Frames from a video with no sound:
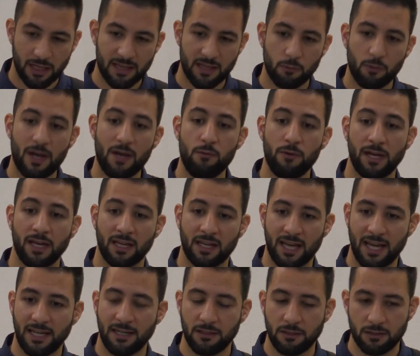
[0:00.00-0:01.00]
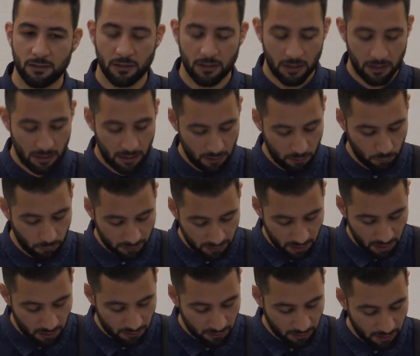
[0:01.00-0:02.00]
in the way we engage with
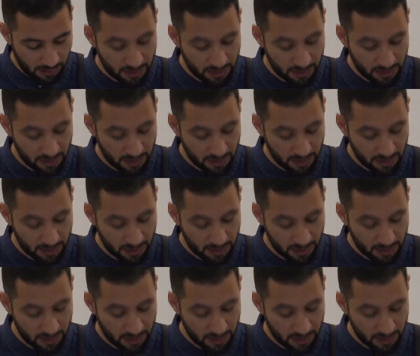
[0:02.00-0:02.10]
the other.